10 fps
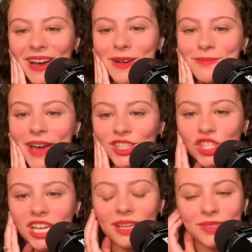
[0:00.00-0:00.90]
Mike
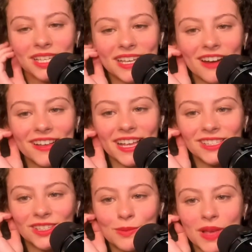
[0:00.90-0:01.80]
James said Gary
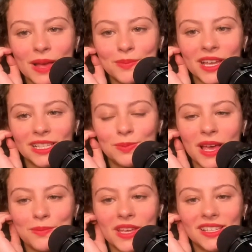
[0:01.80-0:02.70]
Gensler PEPE. Is
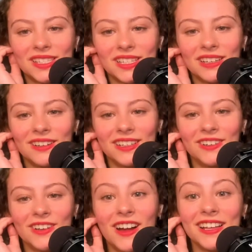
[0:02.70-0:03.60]
PEPE a security
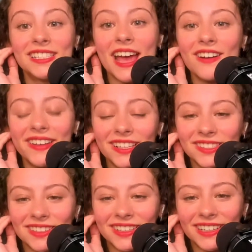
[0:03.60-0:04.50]
or not? Is Gary
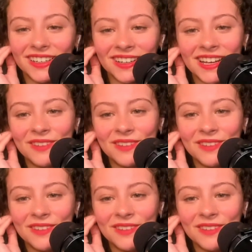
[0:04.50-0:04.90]
Gensler here?